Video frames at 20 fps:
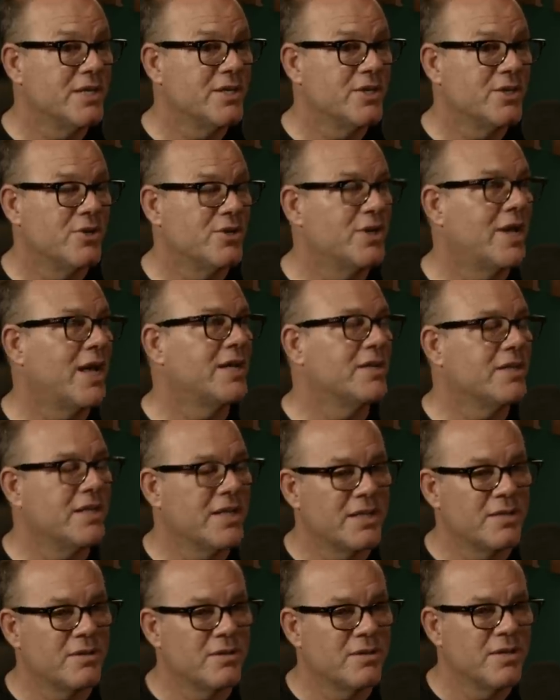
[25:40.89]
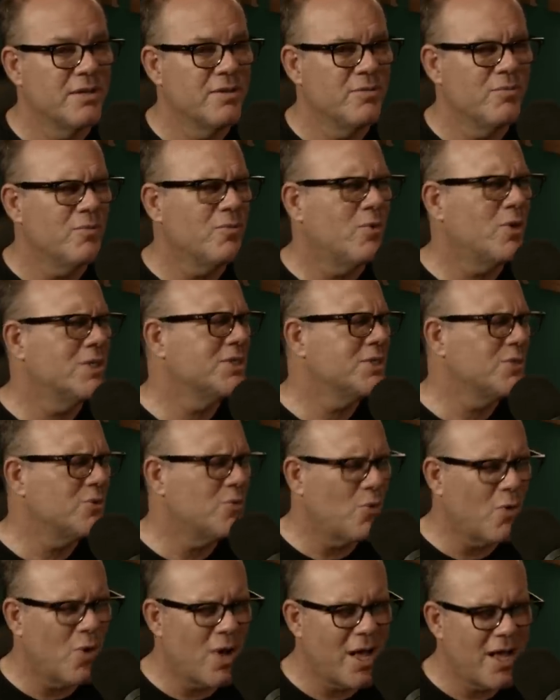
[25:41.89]
you're not like once in a
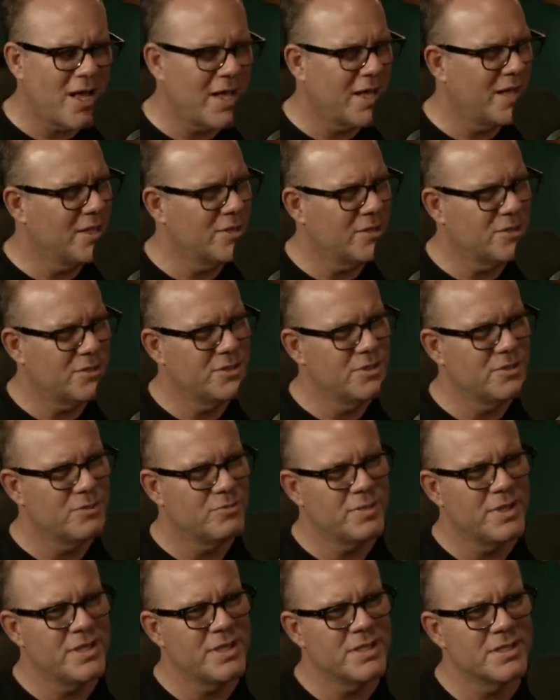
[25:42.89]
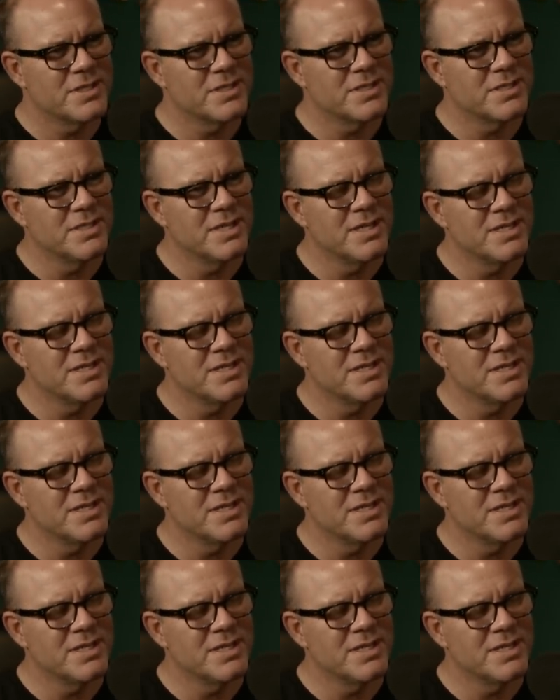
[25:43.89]
while you'll be in a,